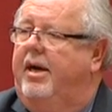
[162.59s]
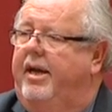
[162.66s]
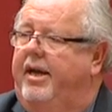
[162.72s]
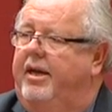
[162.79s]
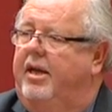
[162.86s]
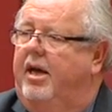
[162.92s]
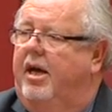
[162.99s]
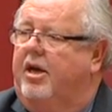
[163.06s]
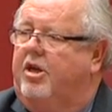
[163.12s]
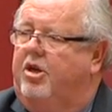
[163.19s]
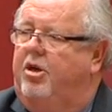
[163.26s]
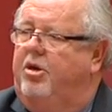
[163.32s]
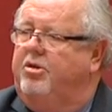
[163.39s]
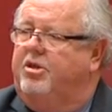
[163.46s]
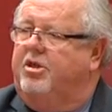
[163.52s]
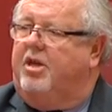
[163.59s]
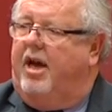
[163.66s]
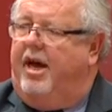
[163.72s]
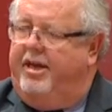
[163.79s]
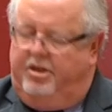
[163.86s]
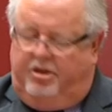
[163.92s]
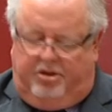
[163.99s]
in acute
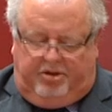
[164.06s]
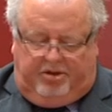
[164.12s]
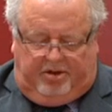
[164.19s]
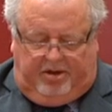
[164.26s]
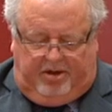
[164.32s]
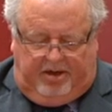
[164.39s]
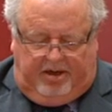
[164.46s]
stages